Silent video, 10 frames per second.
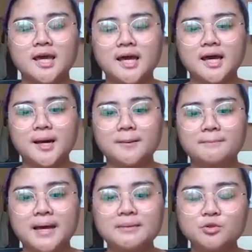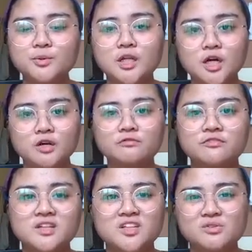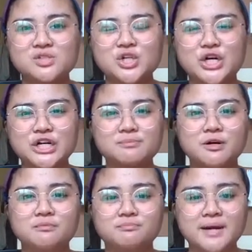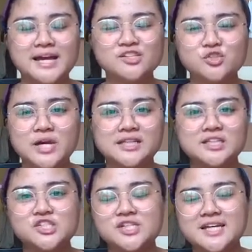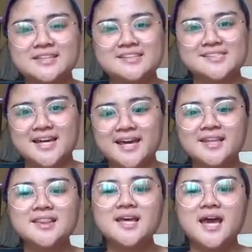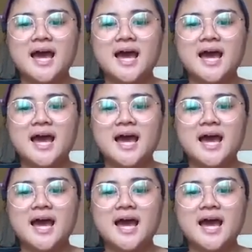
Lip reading: I'm doing a lot of videos regarding about brand strategy and design.